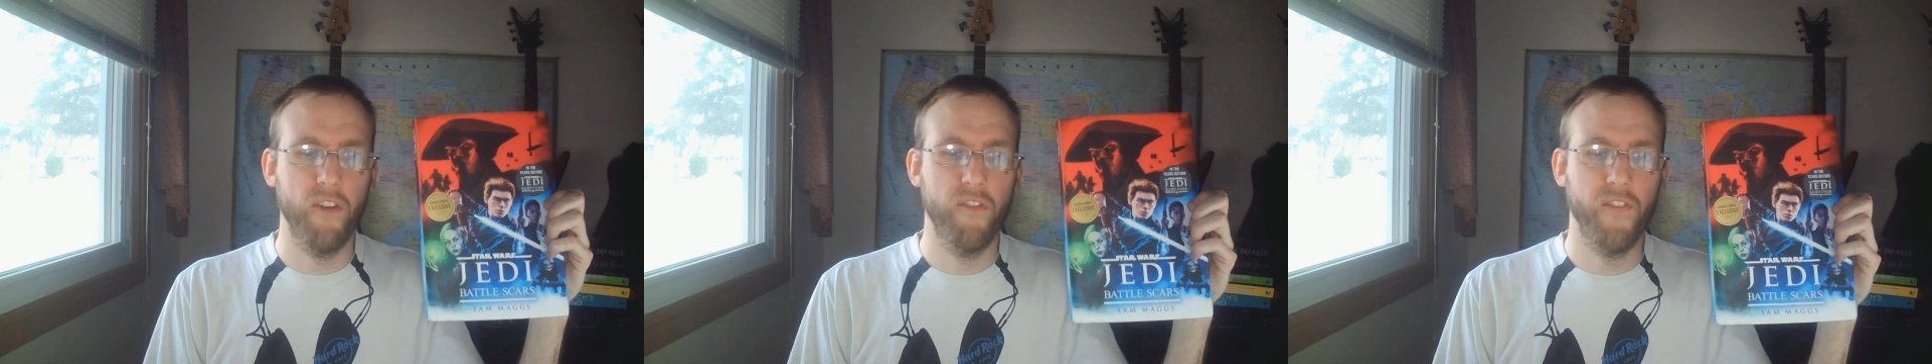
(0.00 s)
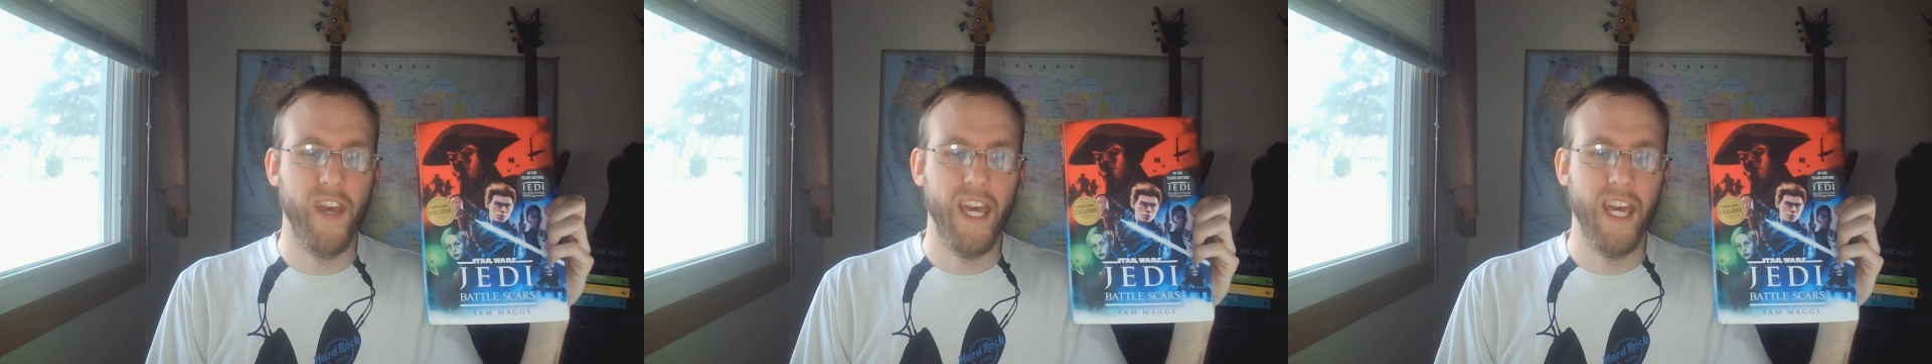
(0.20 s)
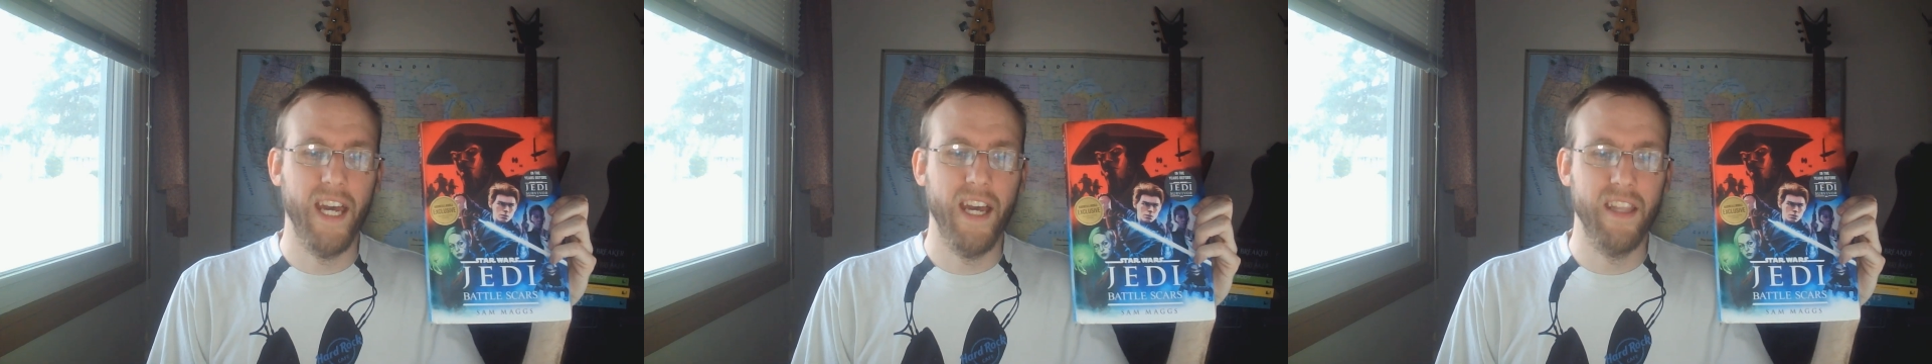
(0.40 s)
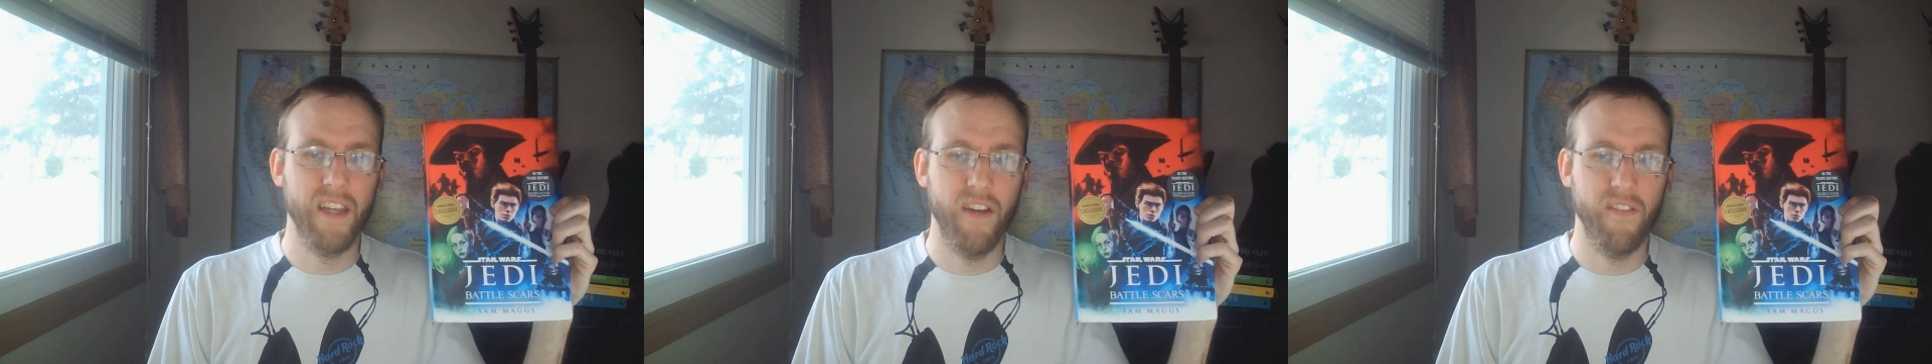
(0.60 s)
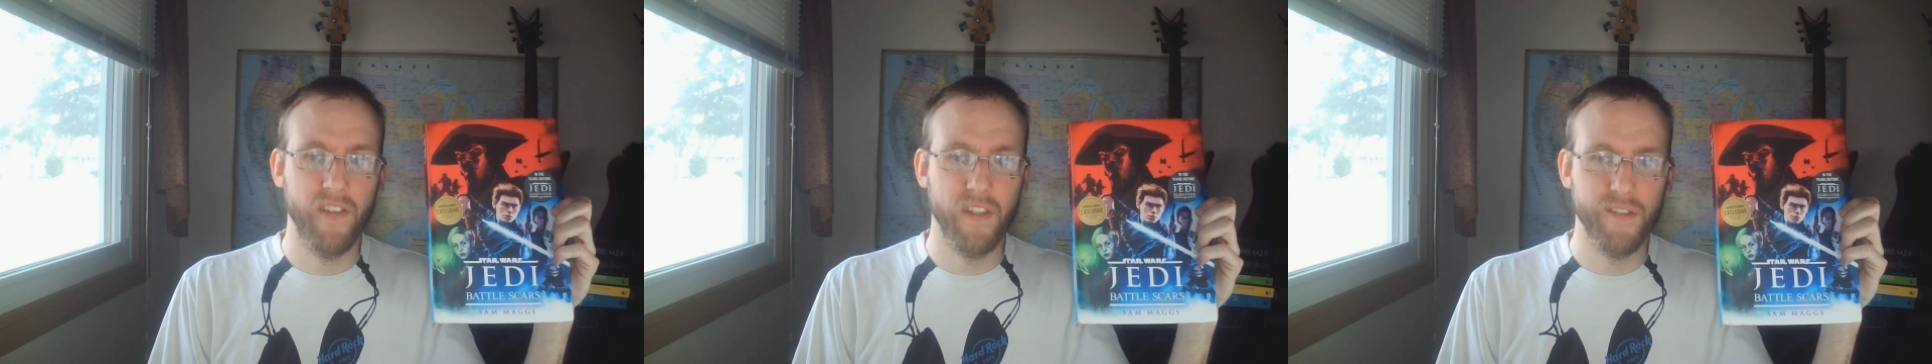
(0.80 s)
fan
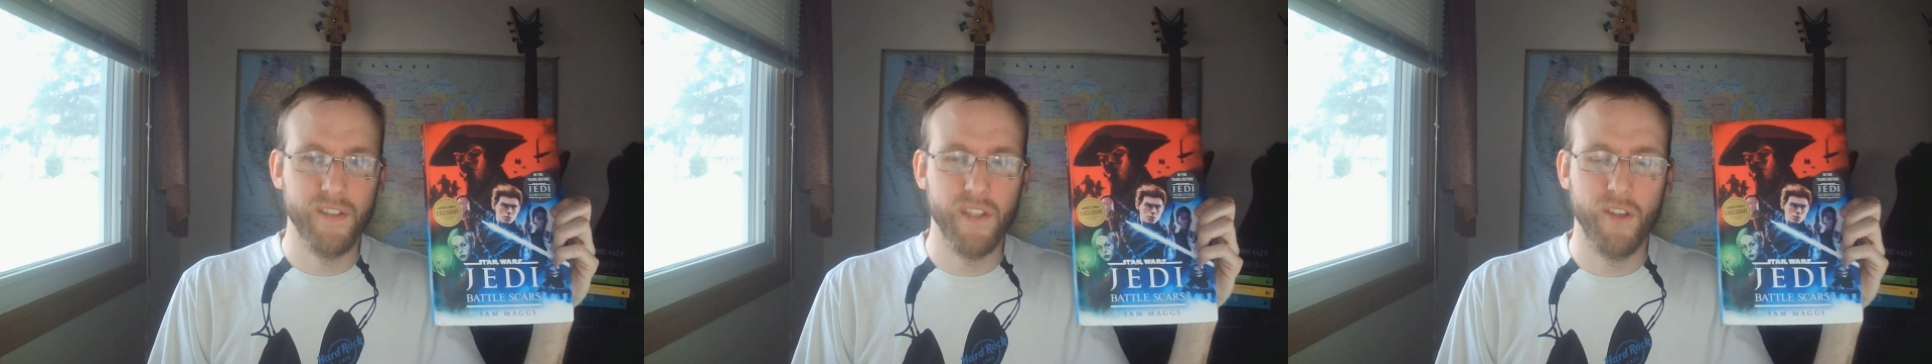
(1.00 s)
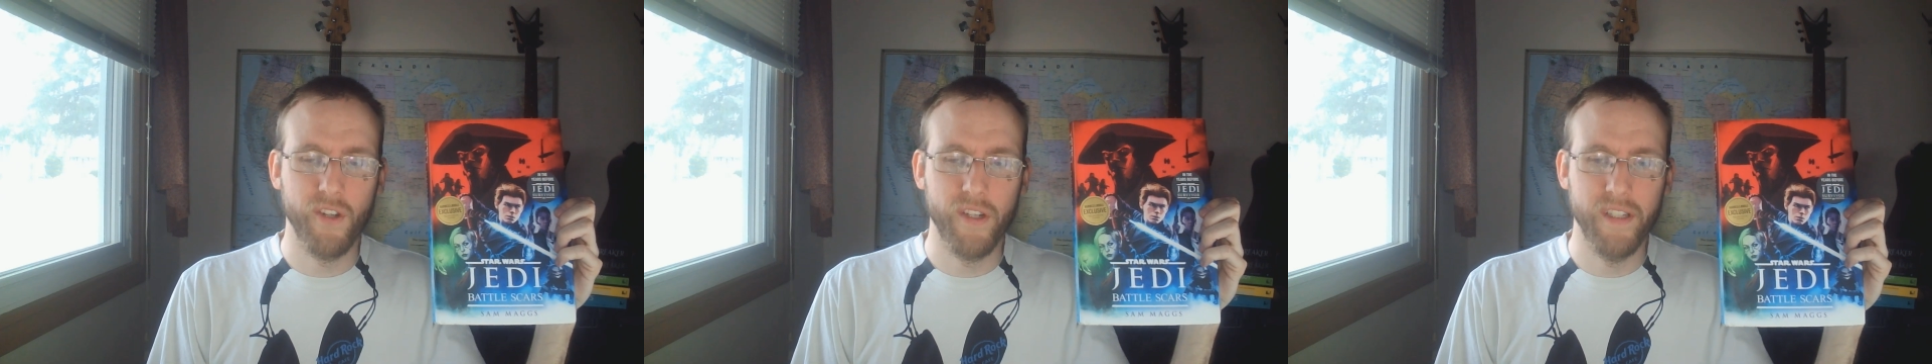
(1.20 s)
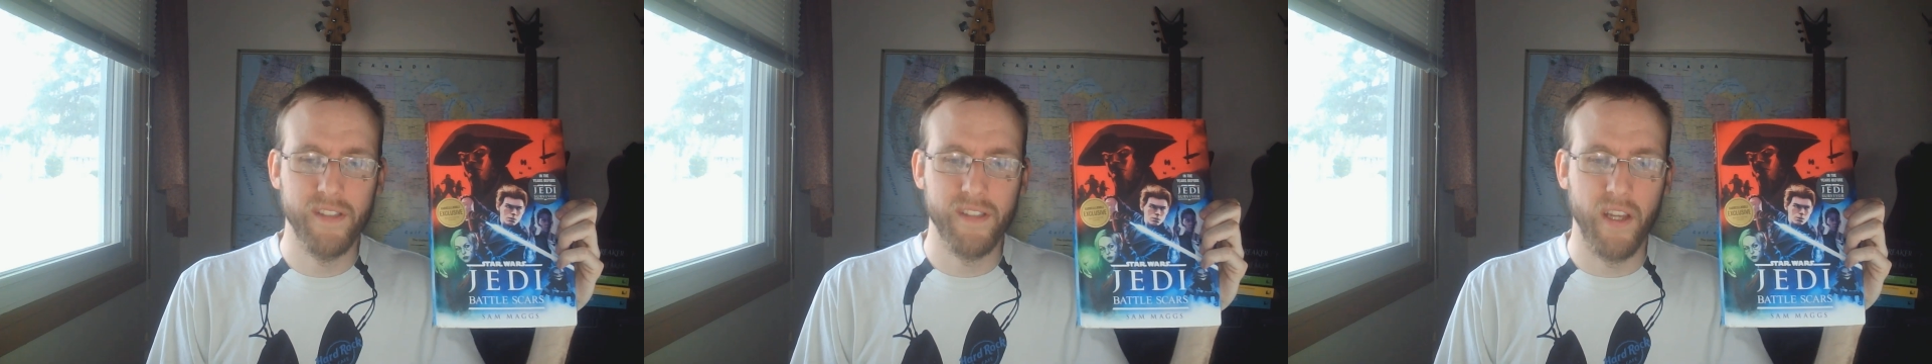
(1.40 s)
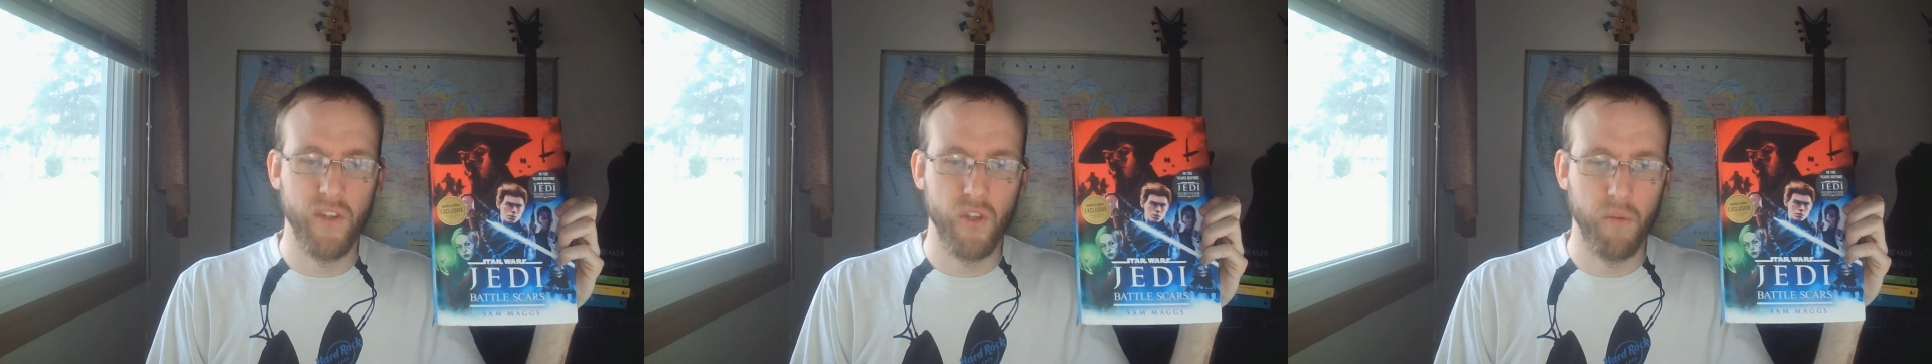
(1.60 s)
of the series and